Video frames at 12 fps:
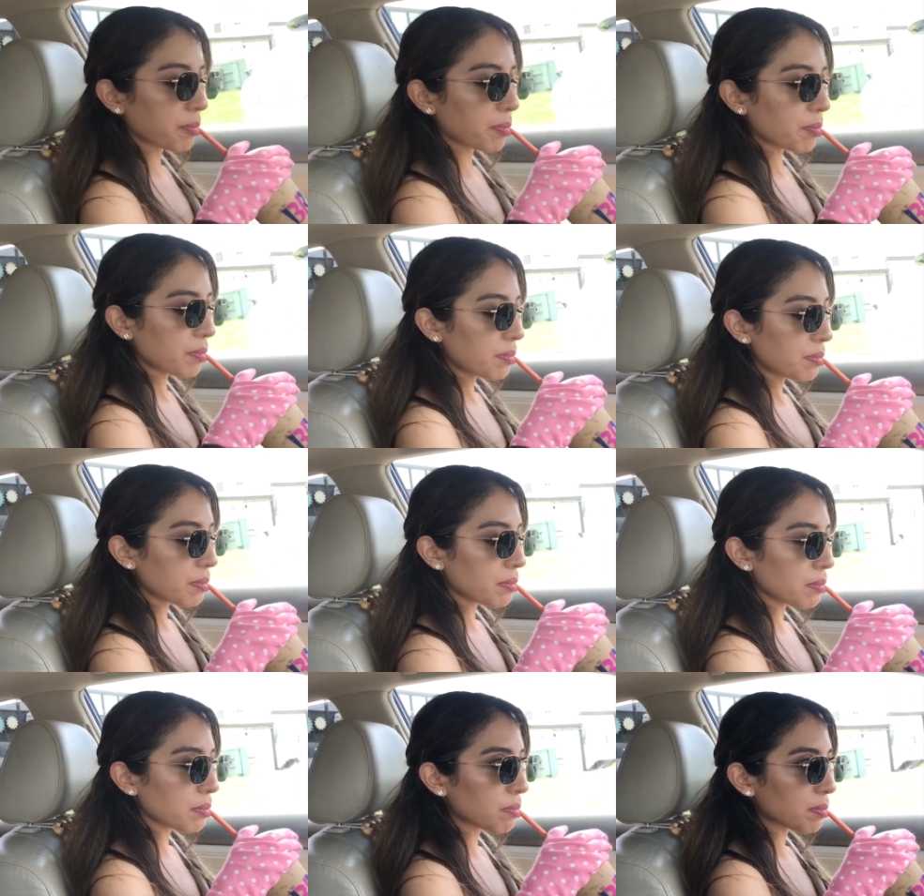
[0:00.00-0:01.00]
so
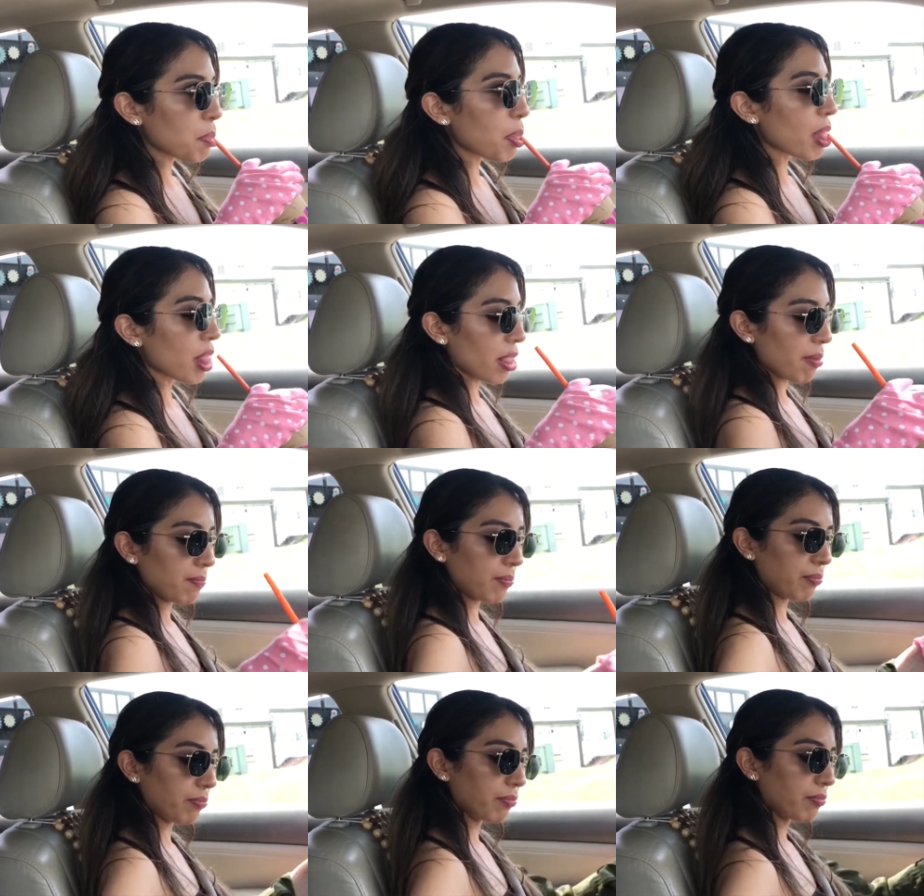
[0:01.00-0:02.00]
bougie. She has to
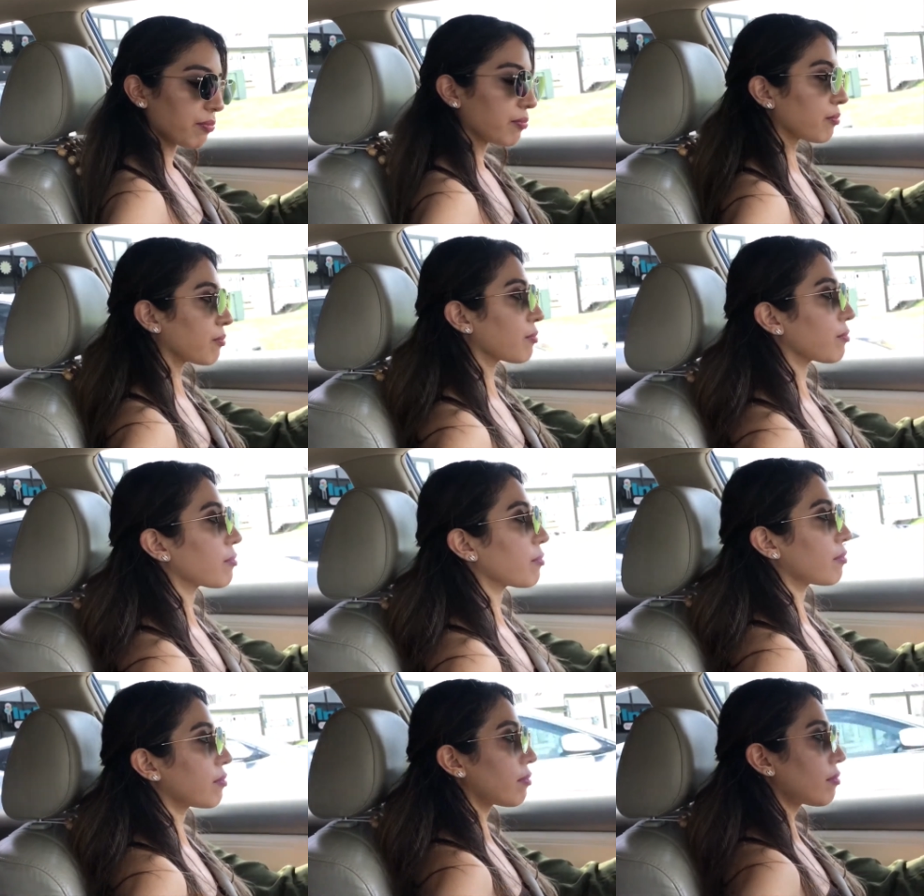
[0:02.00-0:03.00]
have almond milk
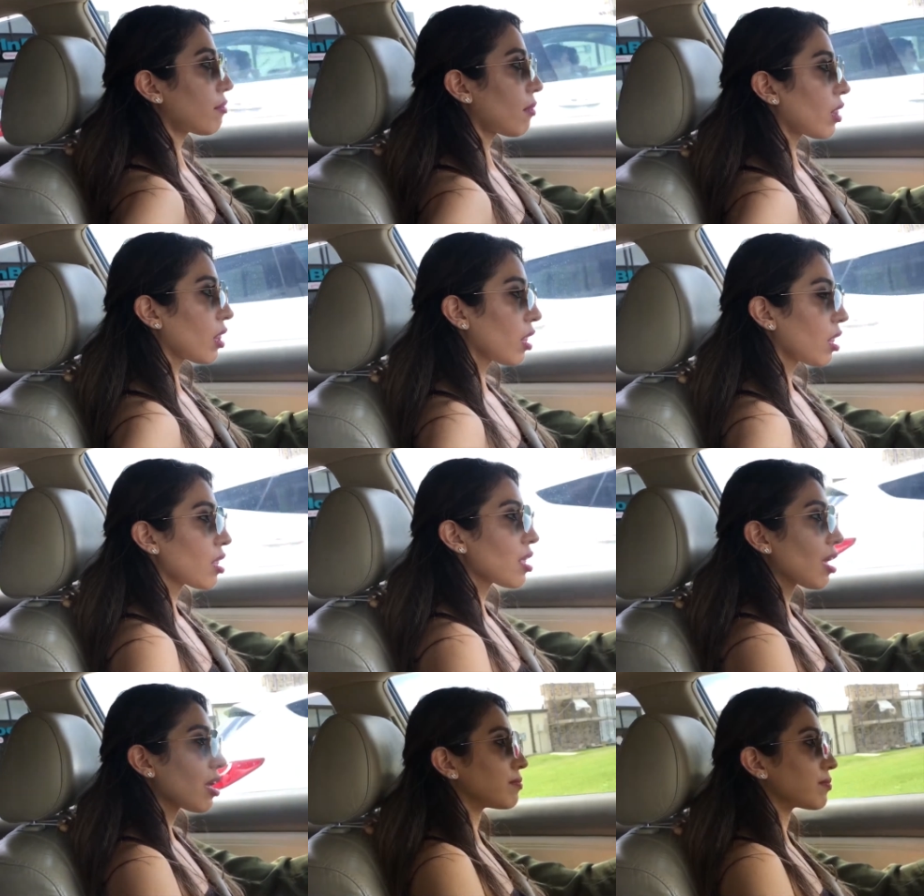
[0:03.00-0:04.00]
instead of
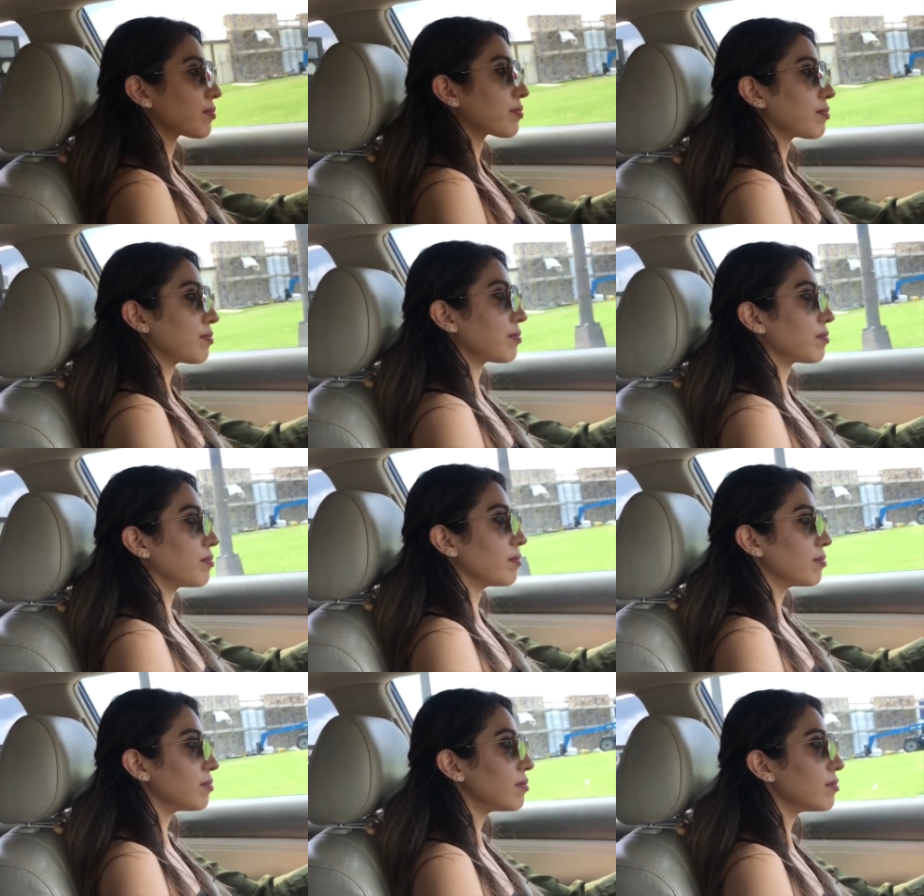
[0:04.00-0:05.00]
regular. She's too
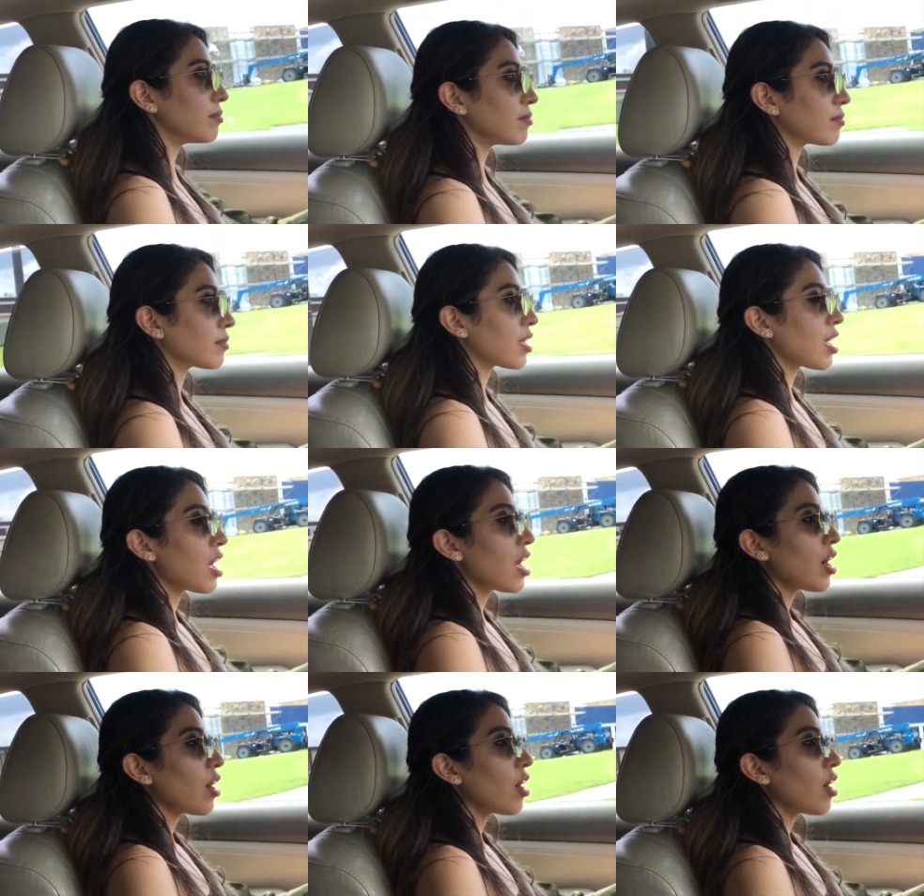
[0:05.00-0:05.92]
good for regular milk.